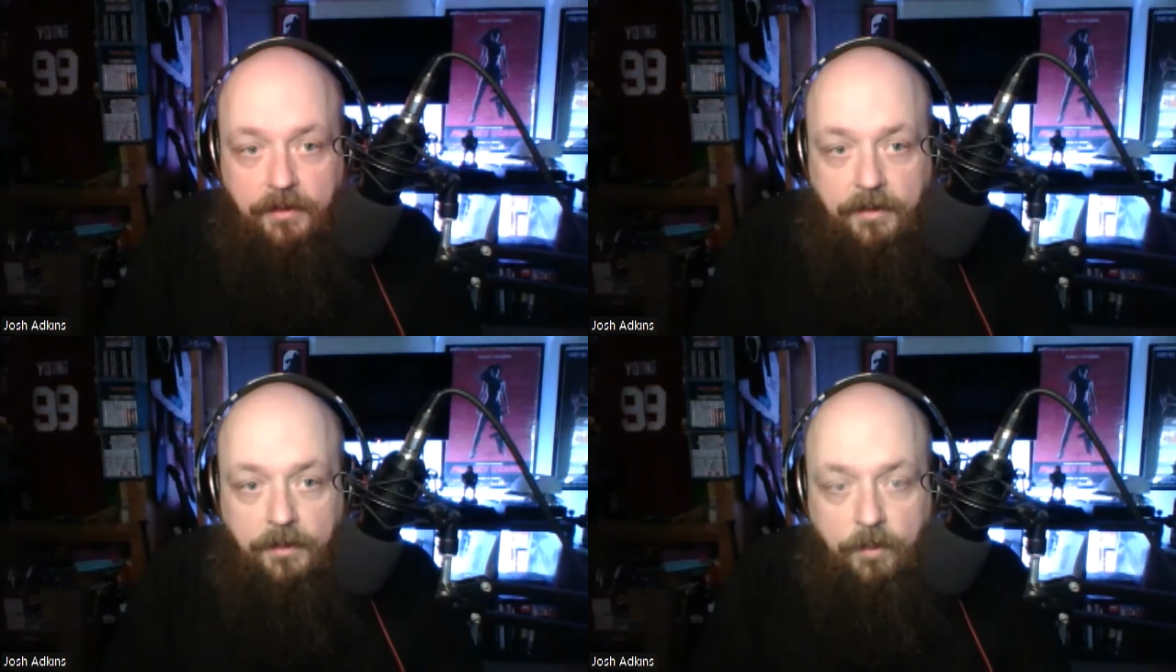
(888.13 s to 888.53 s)

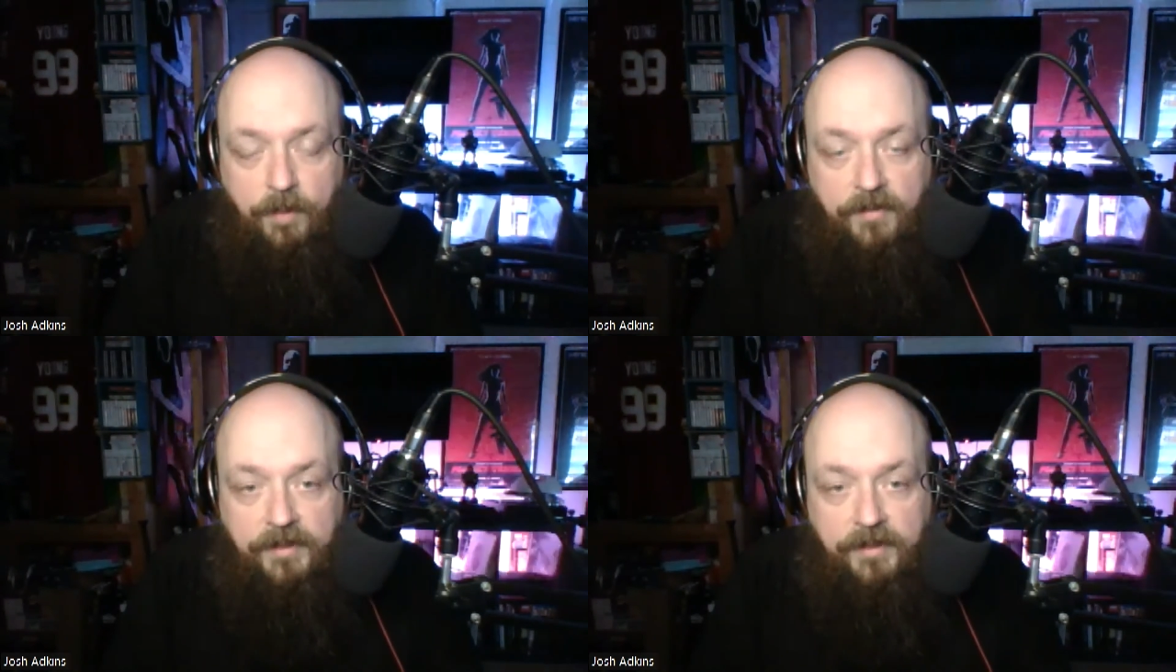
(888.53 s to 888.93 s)

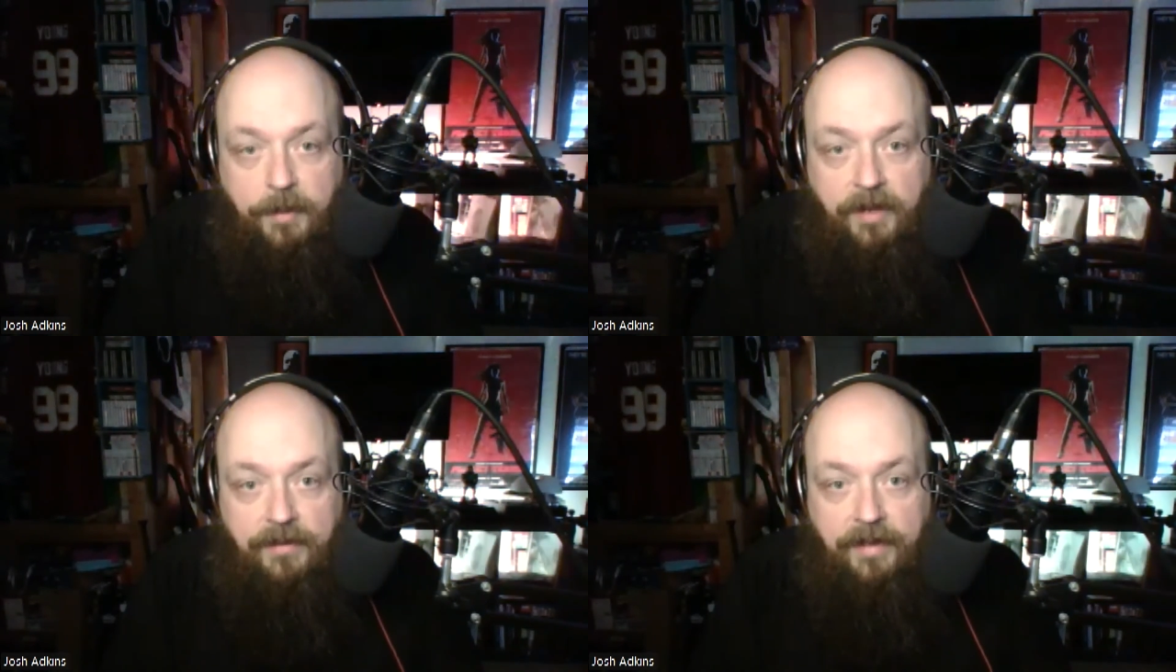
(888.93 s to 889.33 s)
wherever you get your
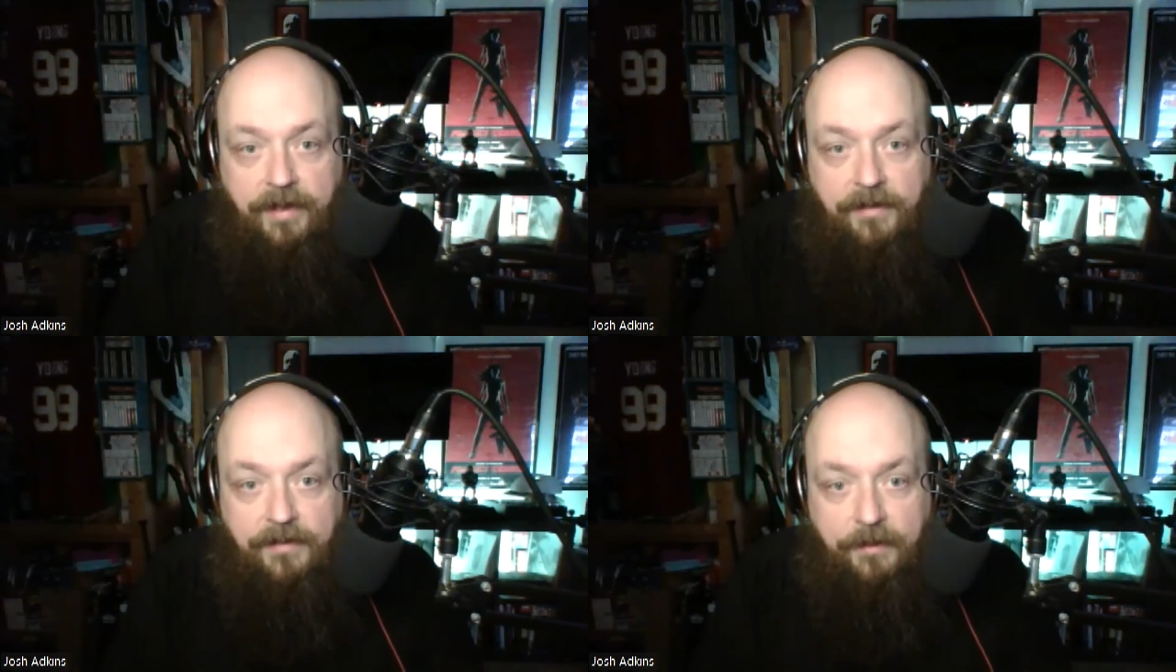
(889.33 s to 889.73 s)

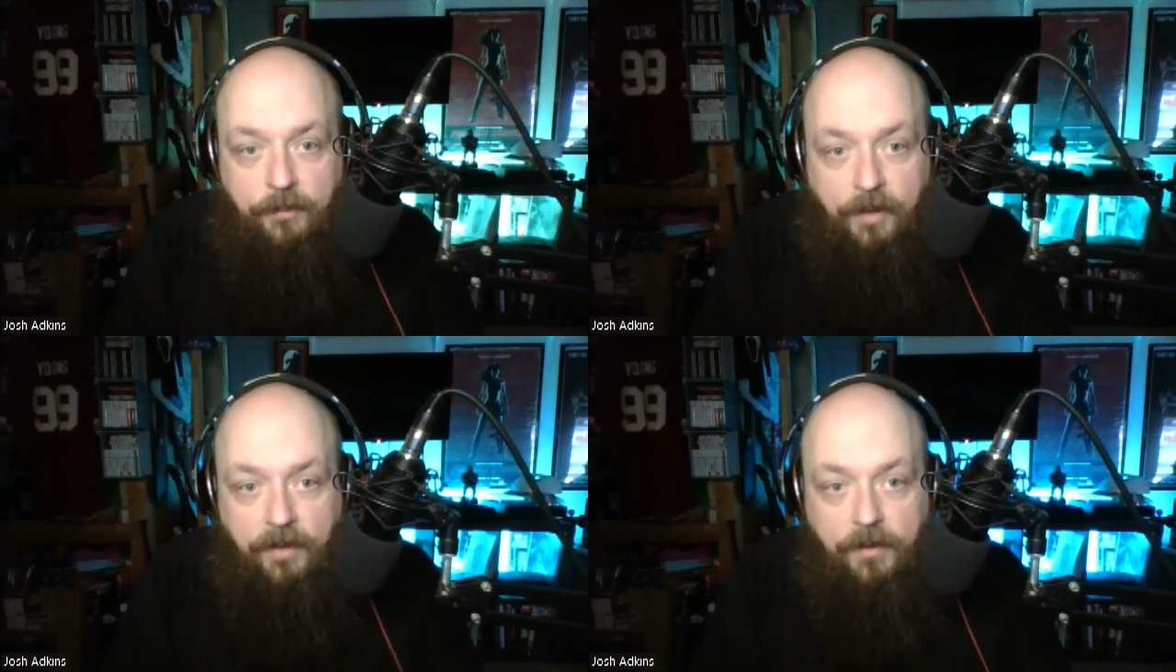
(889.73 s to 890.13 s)
podcast. That's
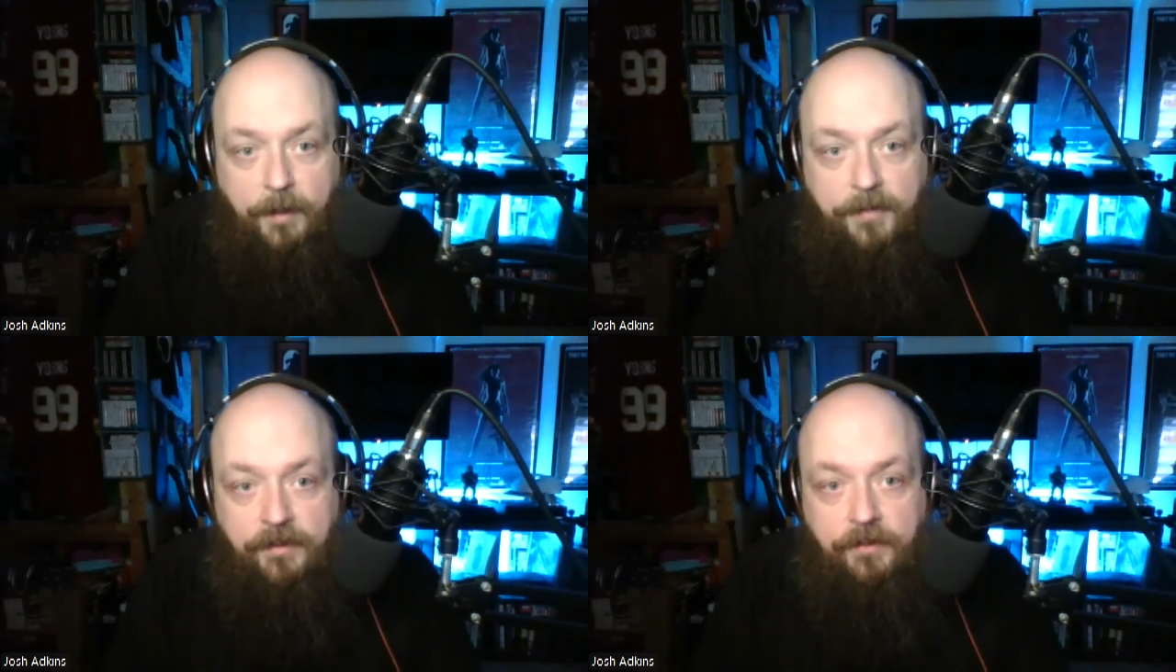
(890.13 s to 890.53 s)
where our new episodes